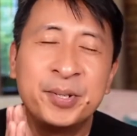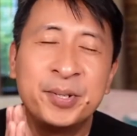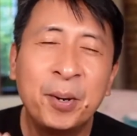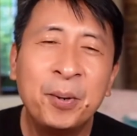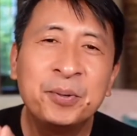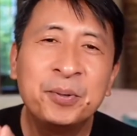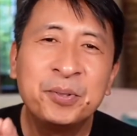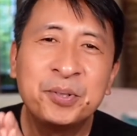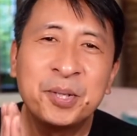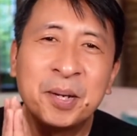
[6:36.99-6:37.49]

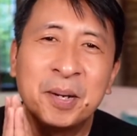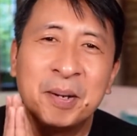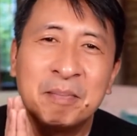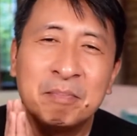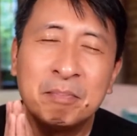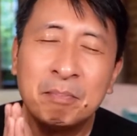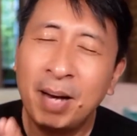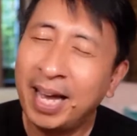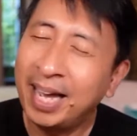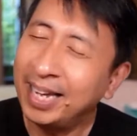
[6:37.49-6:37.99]
Don't
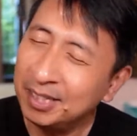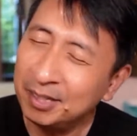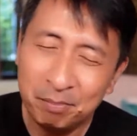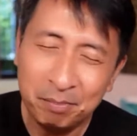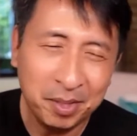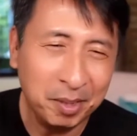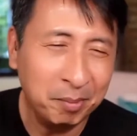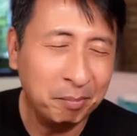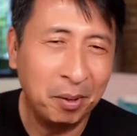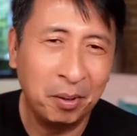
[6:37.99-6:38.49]

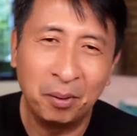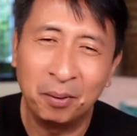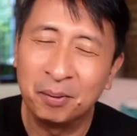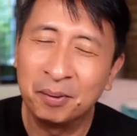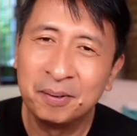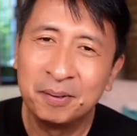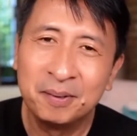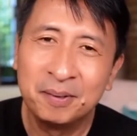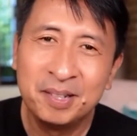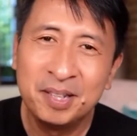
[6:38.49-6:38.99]
mind me,
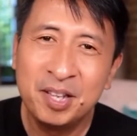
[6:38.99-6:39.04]
Bo.